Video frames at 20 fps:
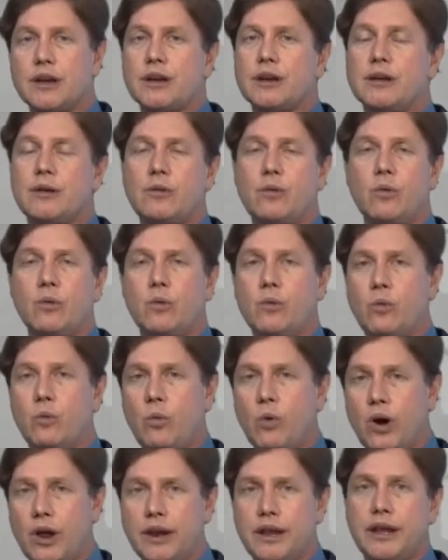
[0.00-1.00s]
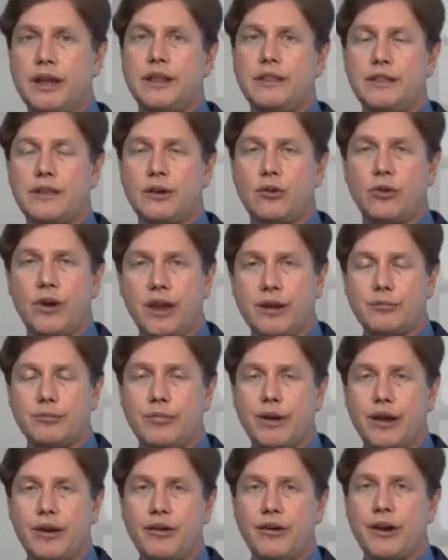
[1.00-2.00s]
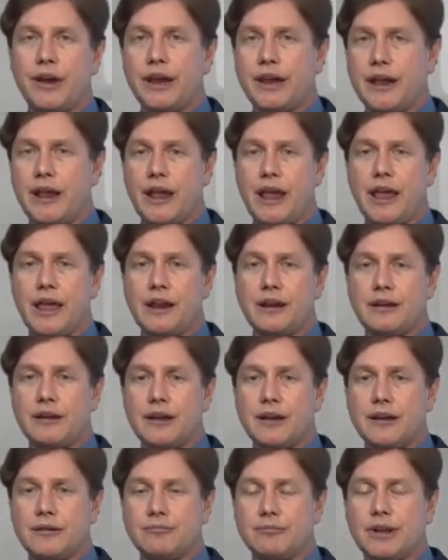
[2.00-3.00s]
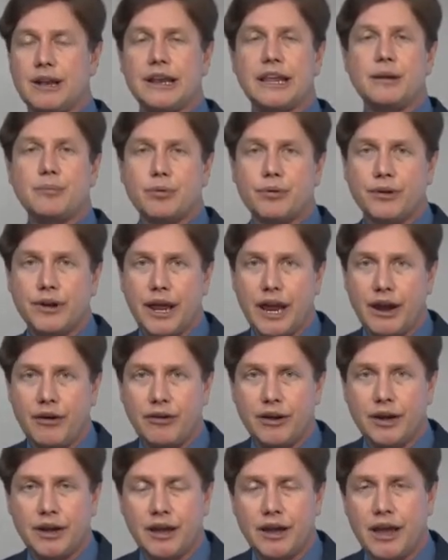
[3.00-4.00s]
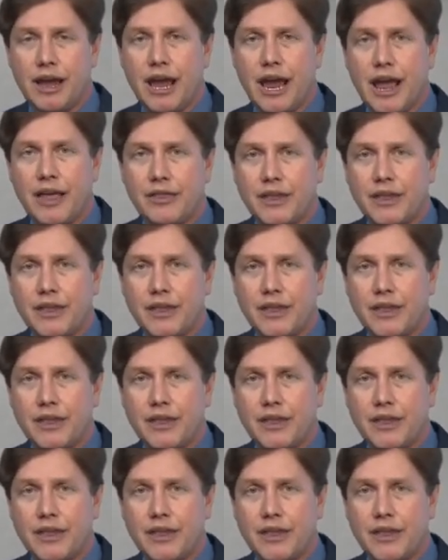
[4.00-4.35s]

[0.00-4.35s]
uh, one in the Granbury and um, Cleburne area,